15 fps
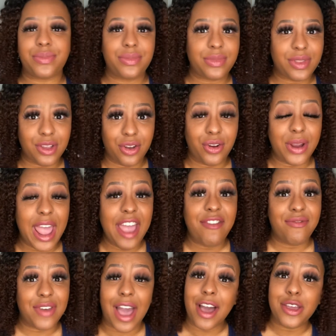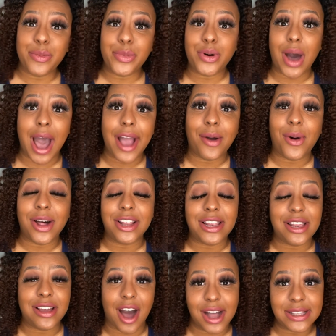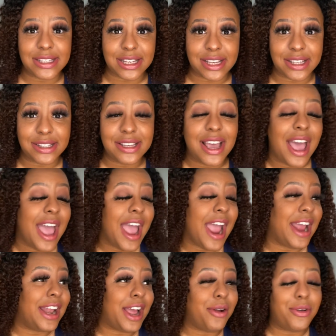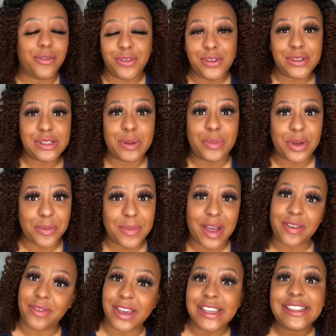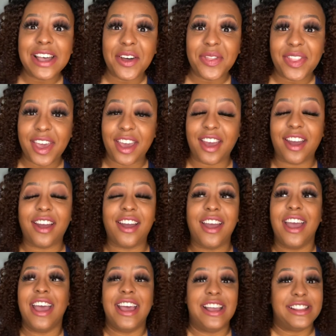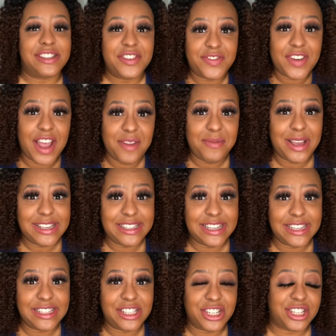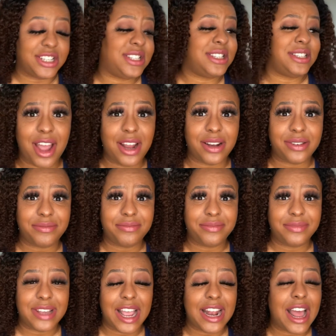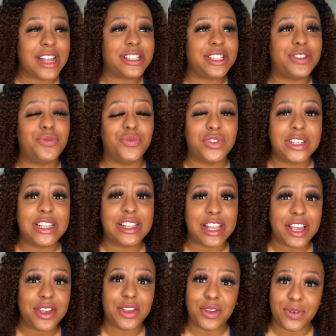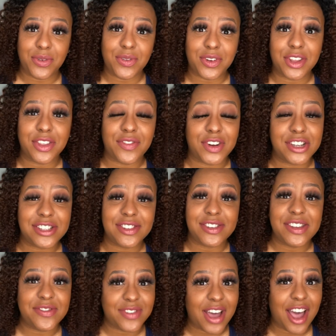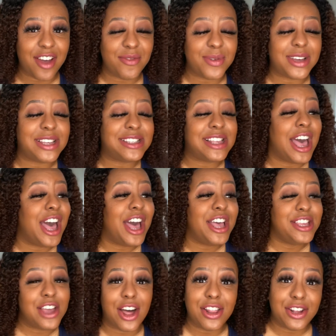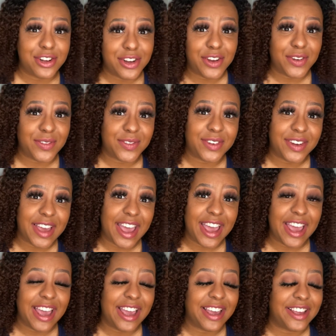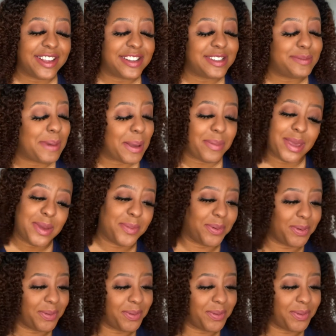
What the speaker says: create valuable, high quality content, and I refuse to put my face out there to find my sisters? And I just really thank you for the first 25, because y'all are dope, okay? It's my people.